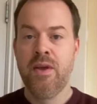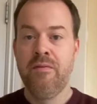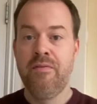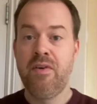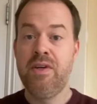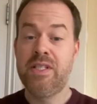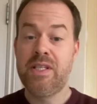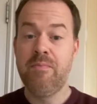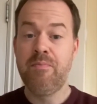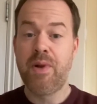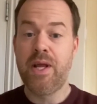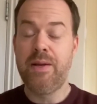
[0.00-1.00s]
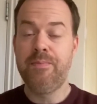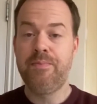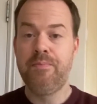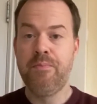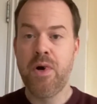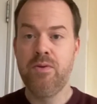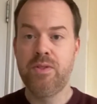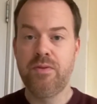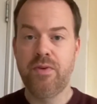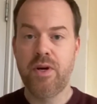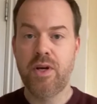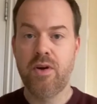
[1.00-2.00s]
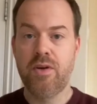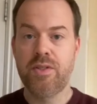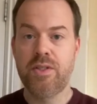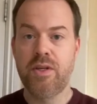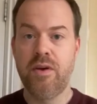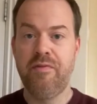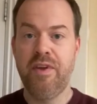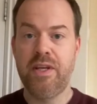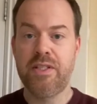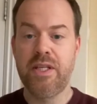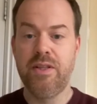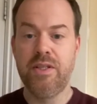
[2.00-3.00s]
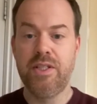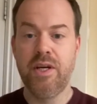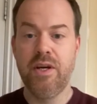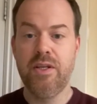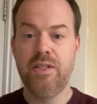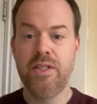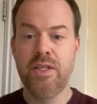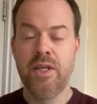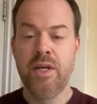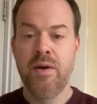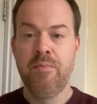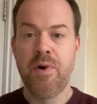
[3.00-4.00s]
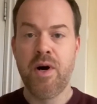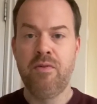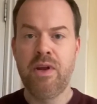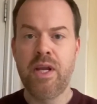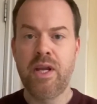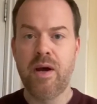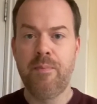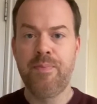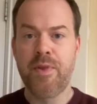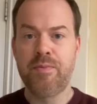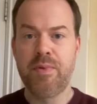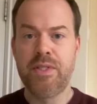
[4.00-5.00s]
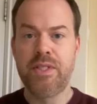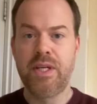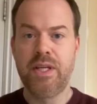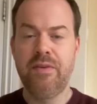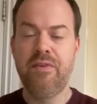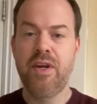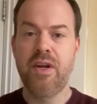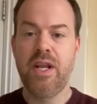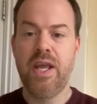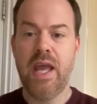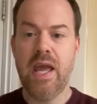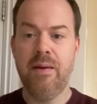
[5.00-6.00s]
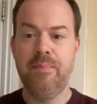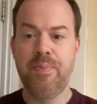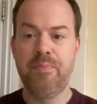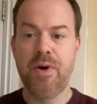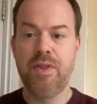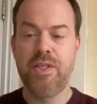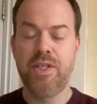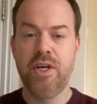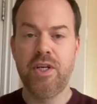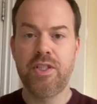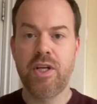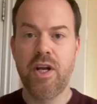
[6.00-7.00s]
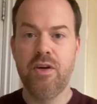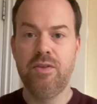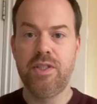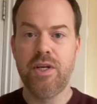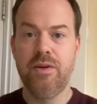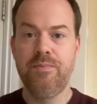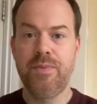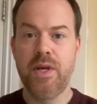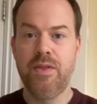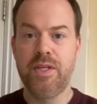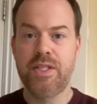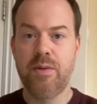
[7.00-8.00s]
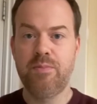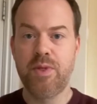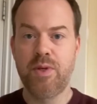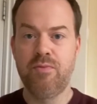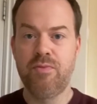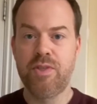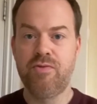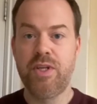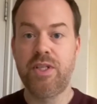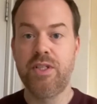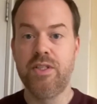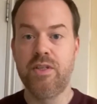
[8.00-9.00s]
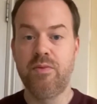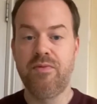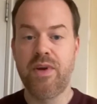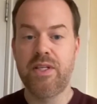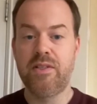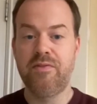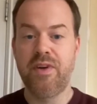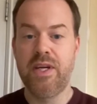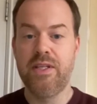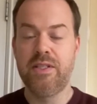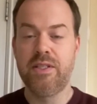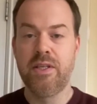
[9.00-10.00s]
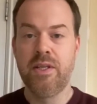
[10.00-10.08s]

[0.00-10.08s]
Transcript: Very simply, most of our costs are fixed in the church, but our income has been significantly hit by the church closure and the subsequent restrictions that we've had to face.